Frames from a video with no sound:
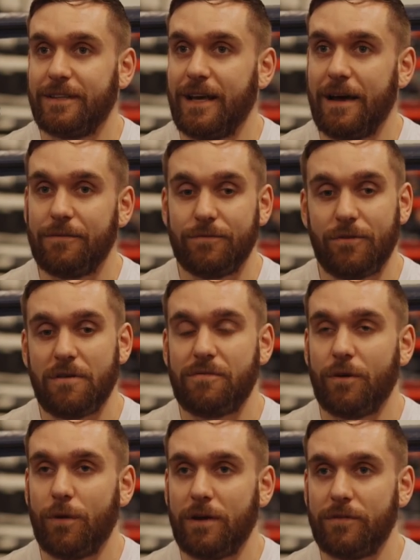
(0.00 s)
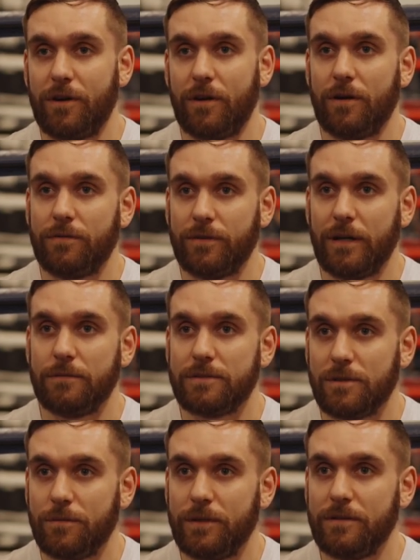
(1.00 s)
they have the referee waving it off, yeah, it was
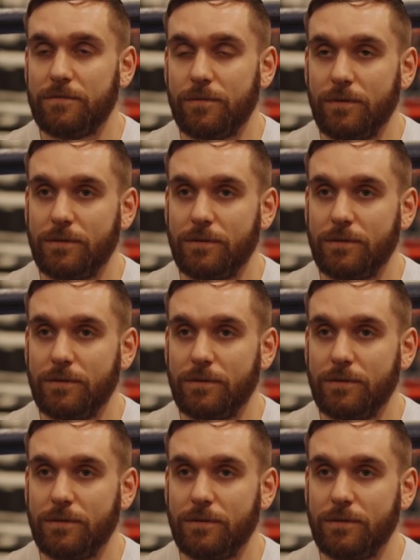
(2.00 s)
unbelievable.